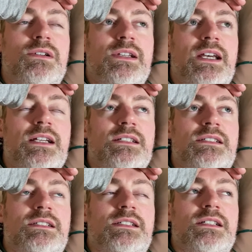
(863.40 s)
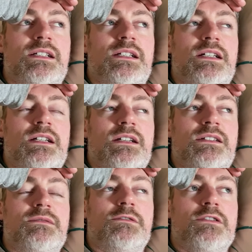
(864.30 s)
eggs,
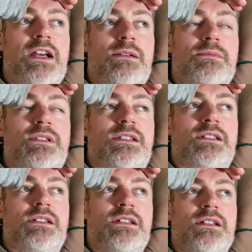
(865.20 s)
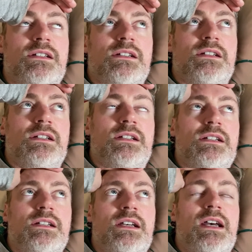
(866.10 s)
some grapes,
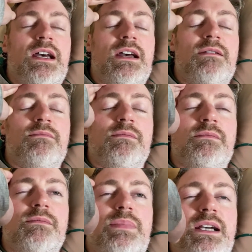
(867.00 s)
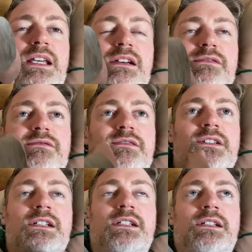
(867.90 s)
packet of
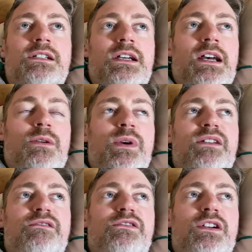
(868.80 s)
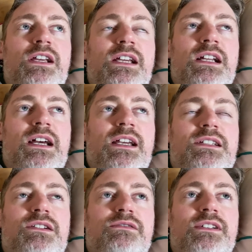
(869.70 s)
wheat-free
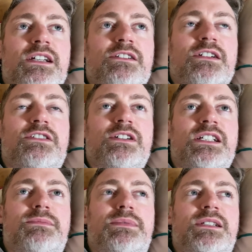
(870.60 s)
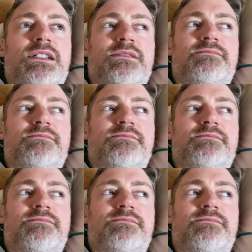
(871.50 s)
salt and vinegar crisps.